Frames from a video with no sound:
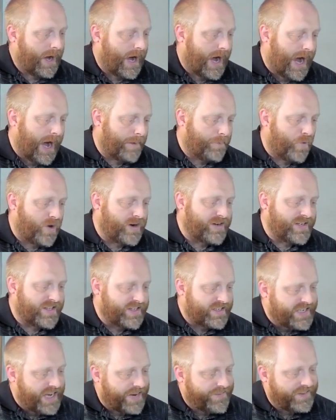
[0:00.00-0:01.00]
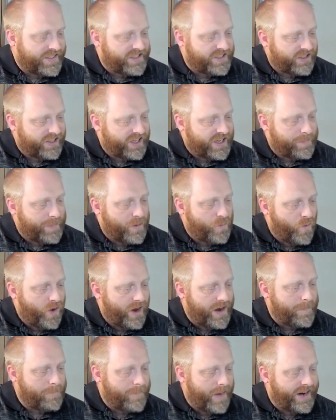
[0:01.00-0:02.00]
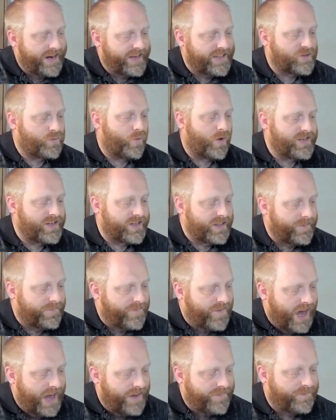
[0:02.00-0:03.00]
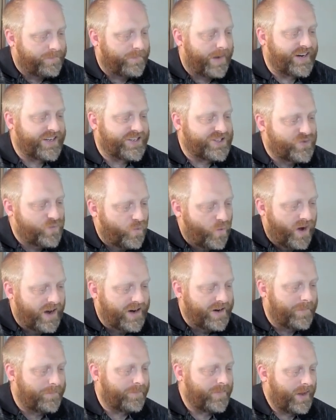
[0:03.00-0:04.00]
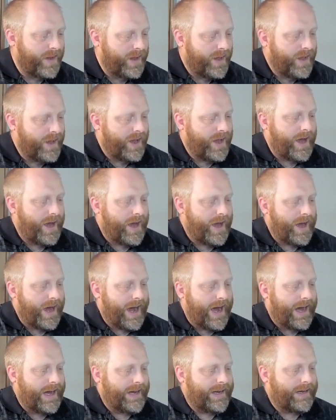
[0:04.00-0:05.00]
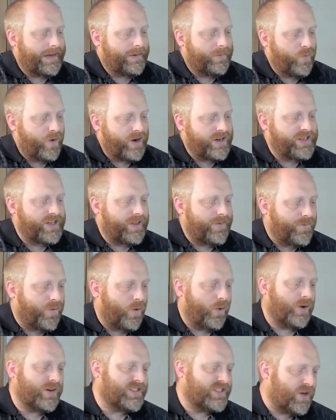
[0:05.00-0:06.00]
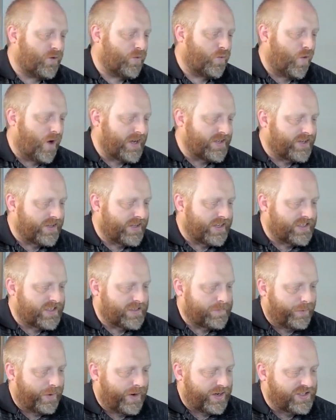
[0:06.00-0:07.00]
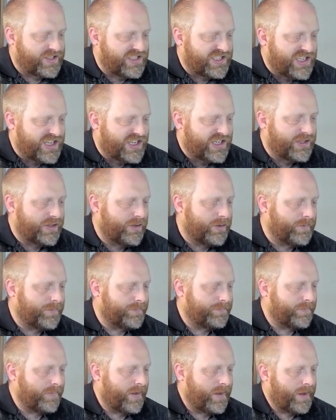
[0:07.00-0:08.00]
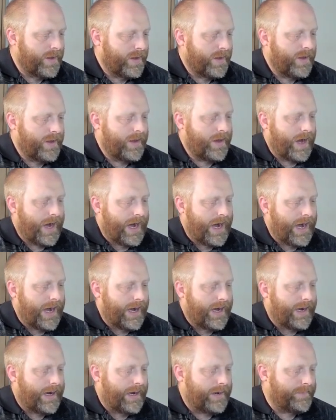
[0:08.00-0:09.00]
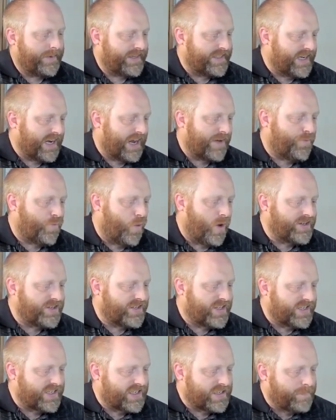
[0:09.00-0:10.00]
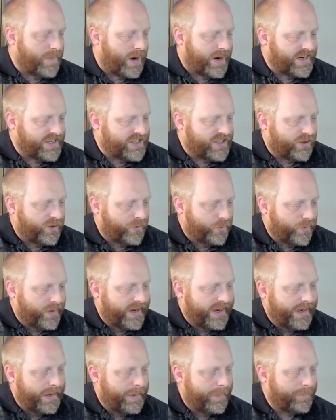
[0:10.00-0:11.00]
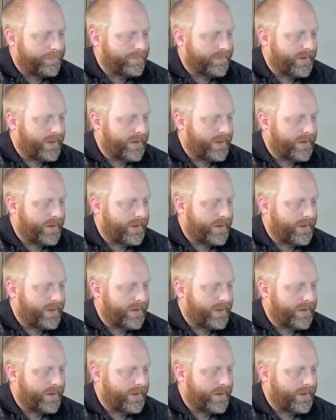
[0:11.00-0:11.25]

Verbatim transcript: Um, 1 to the 7 is still going to be 1 minus 1 to the 5 minus 1. Uh, 1 to the 4 is still 1, so this is plus 2. Uh, I'm going to still have 1, so this is minus 3